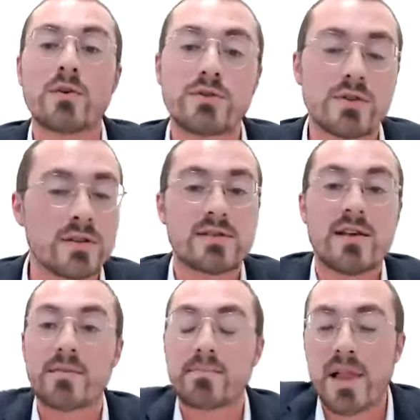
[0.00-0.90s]
7
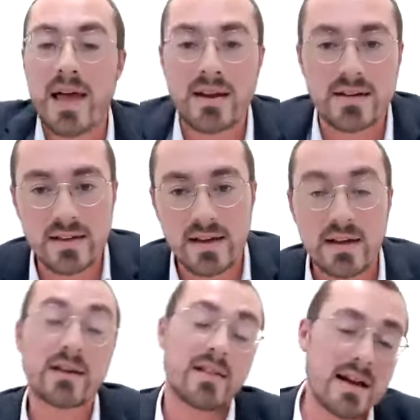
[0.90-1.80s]
oceans, 7
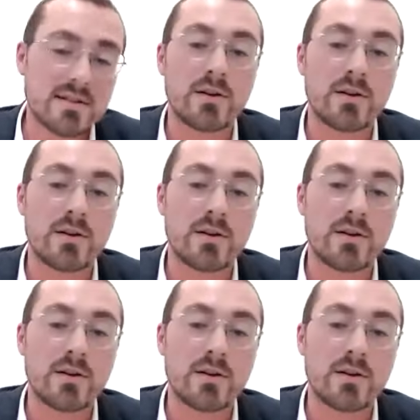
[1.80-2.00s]
planets,